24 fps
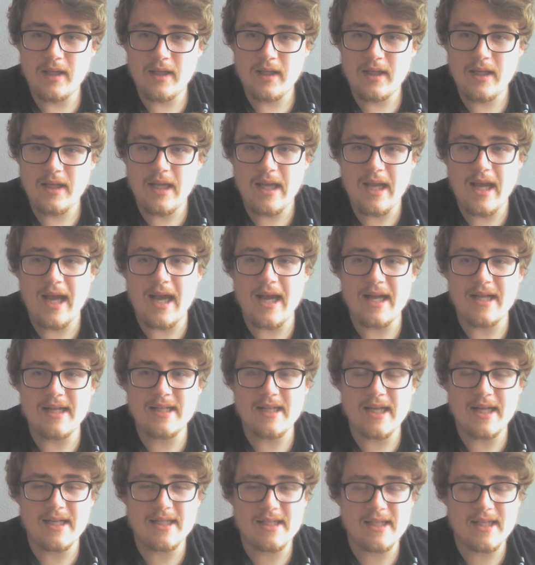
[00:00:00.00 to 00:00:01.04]
Yeah,
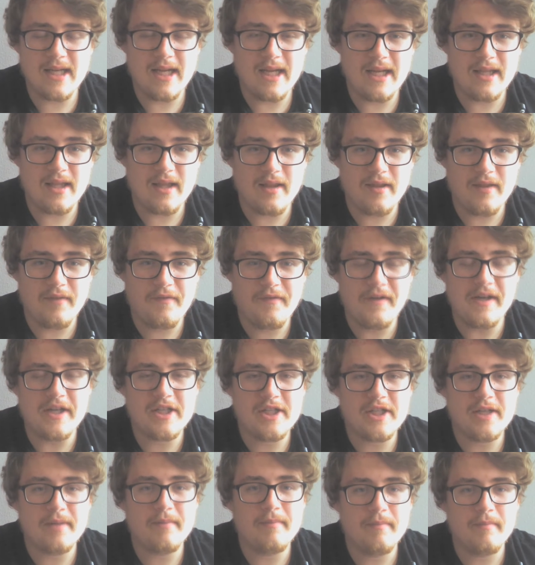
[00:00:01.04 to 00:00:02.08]
it's the
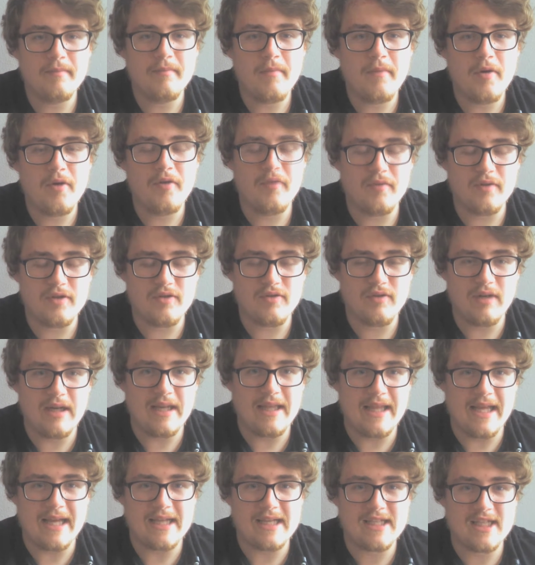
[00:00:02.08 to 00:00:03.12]
finishing move was really
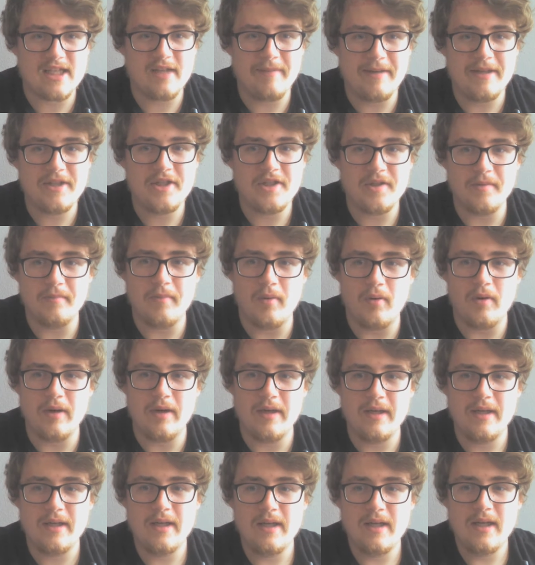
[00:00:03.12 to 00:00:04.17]
the exclamation point.